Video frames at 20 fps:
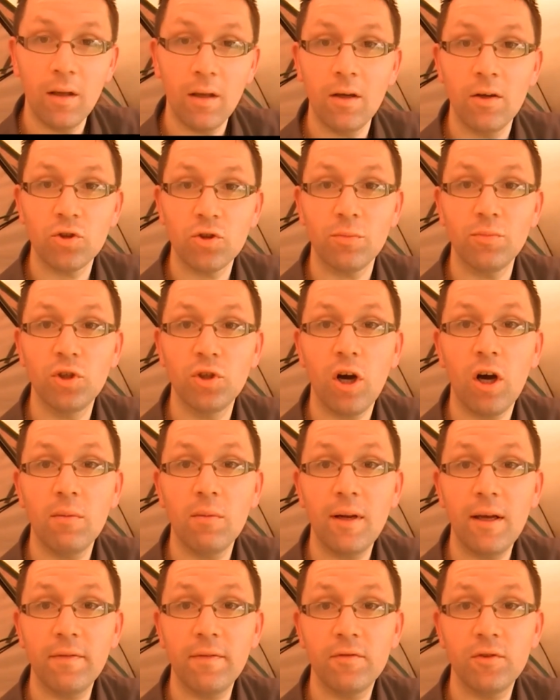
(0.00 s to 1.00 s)
some
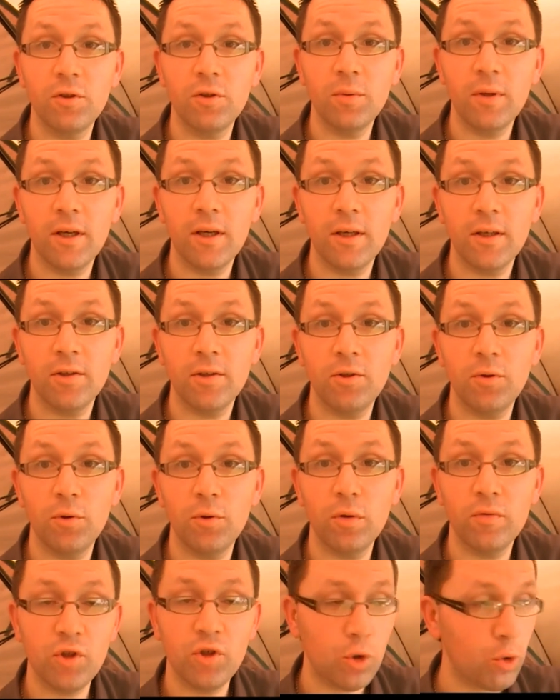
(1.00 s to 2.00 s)
time left to do
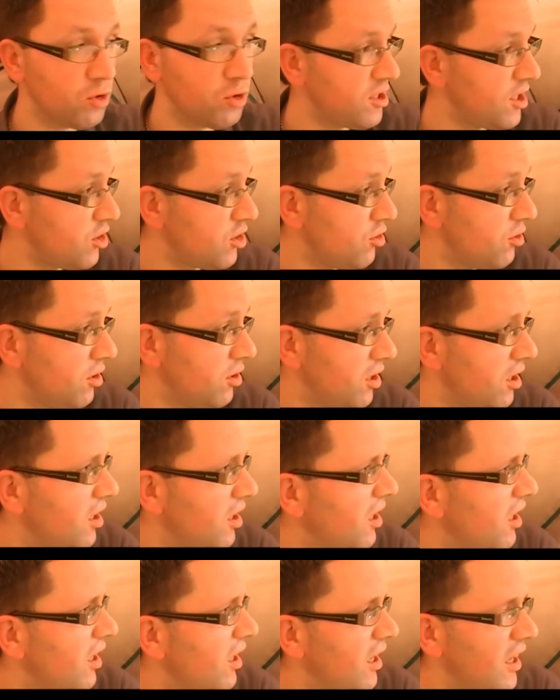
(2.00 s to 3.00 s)
another short session.
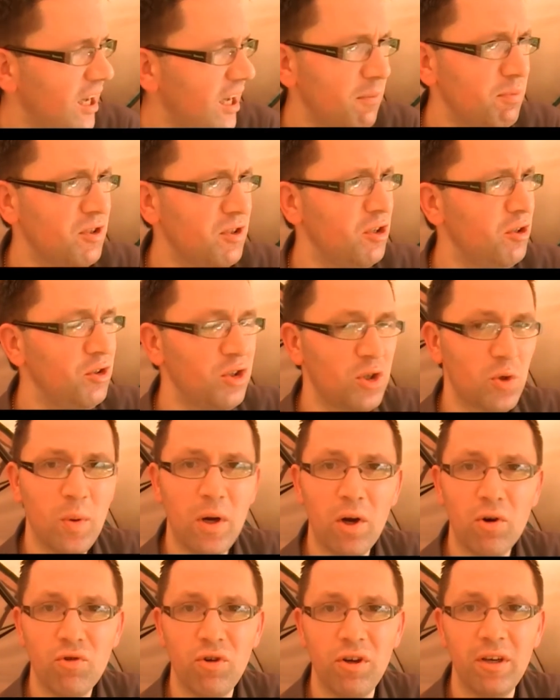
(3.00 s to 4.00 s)
Absolutely
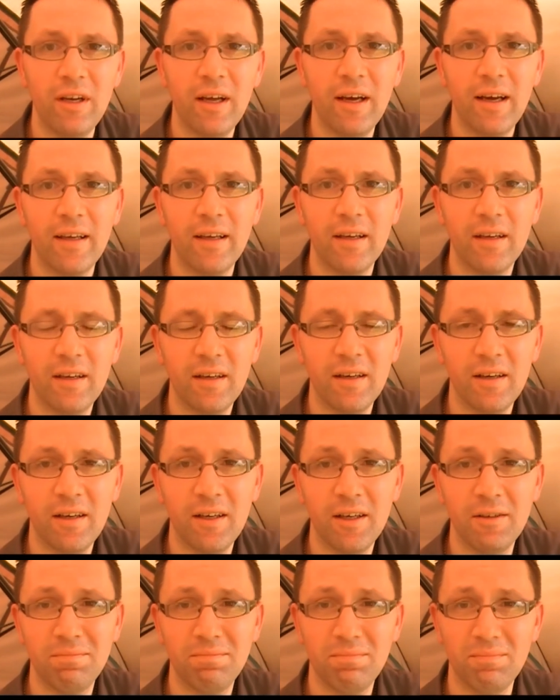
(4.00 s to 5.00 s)
sweltering
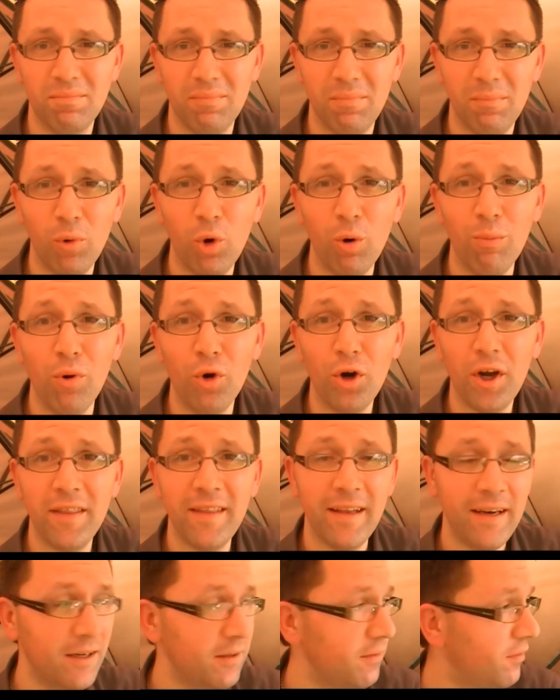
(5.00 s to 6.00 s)
day, more muggy
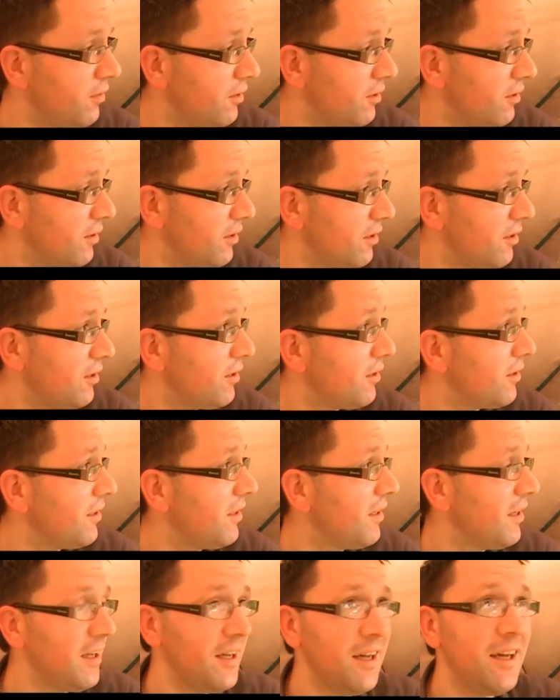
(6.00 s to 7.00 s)
than anything.
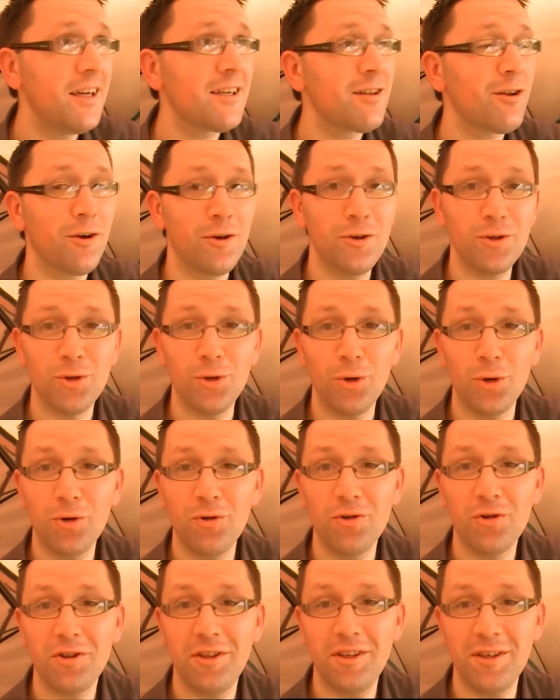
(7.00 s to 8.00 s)
It's like a sauna
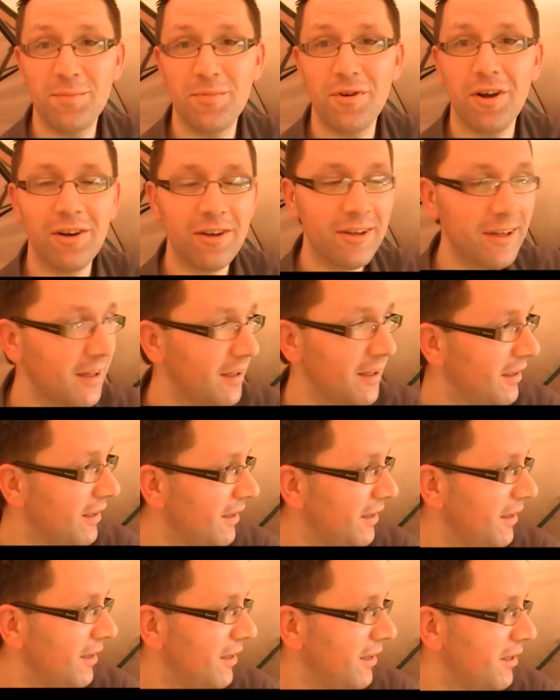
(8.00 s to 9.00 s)
under this brolly,
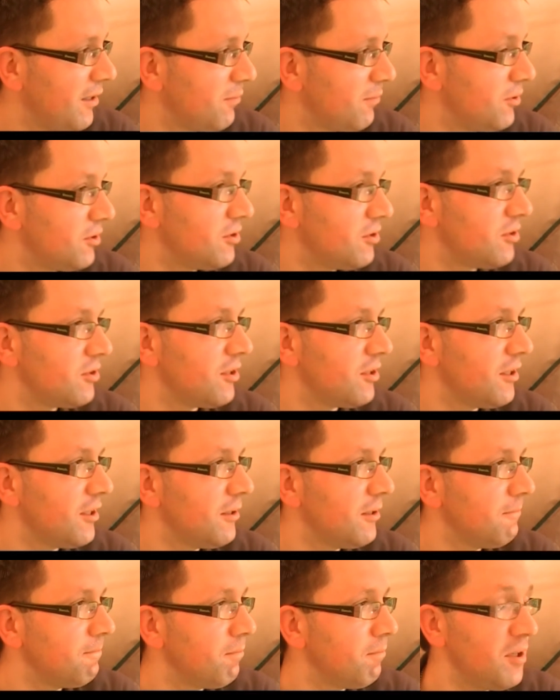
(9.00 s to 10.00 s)
but
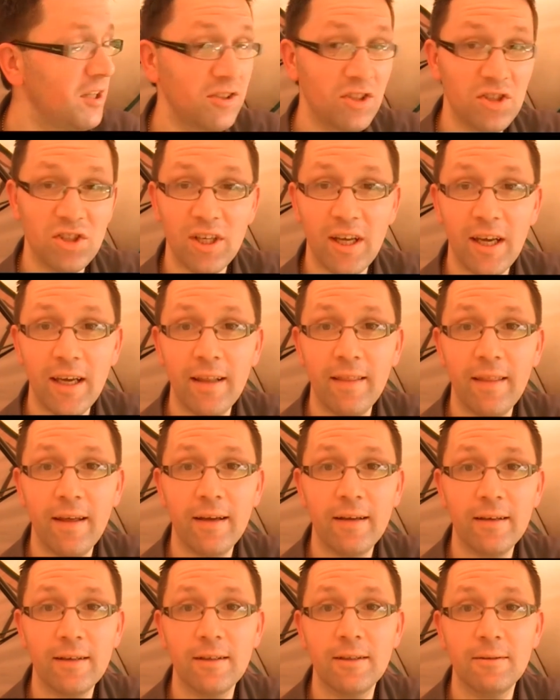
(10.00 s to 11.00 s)
pleased to say
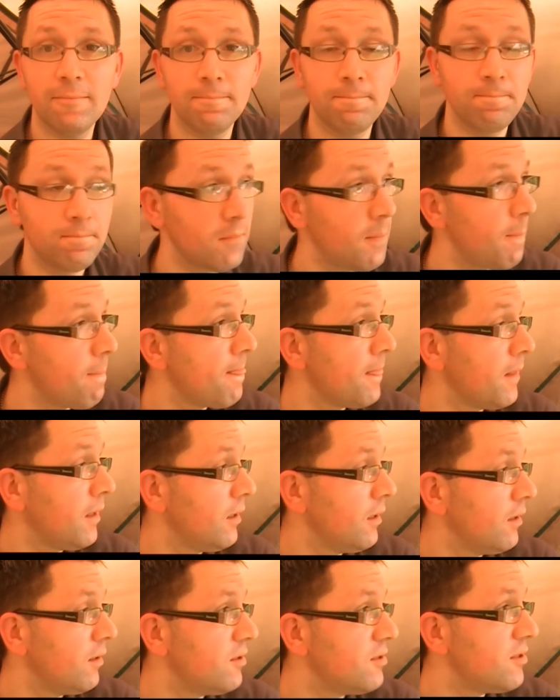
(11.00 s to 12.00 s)
that
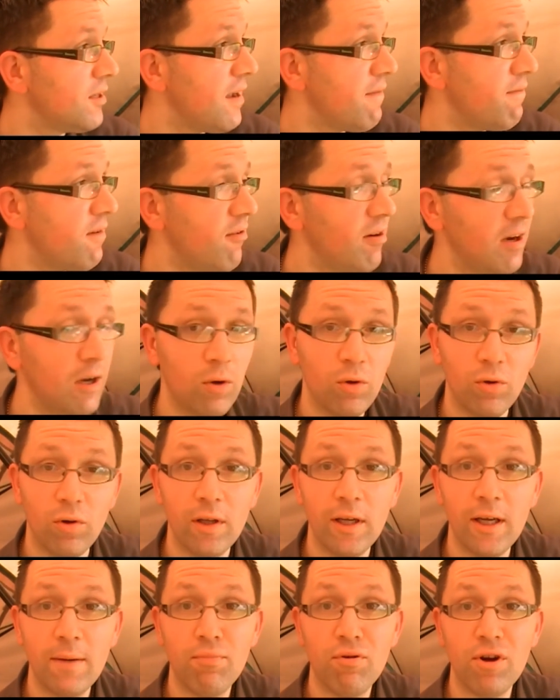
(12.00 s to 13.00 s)
there's very
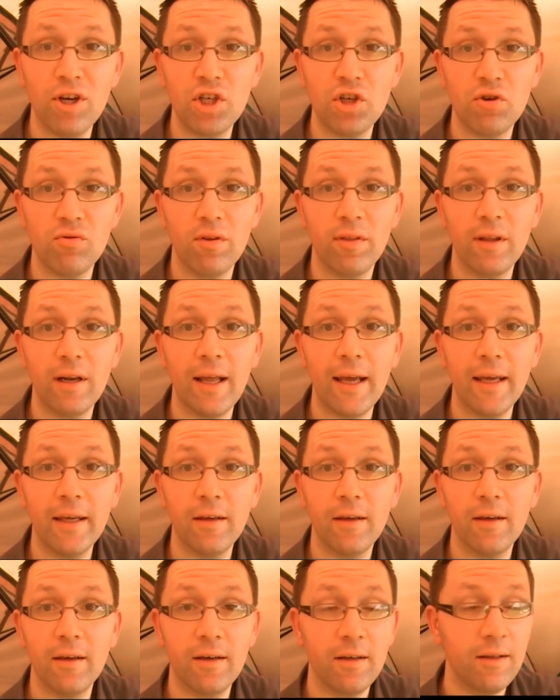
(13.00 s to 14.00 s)
little pressure on the lake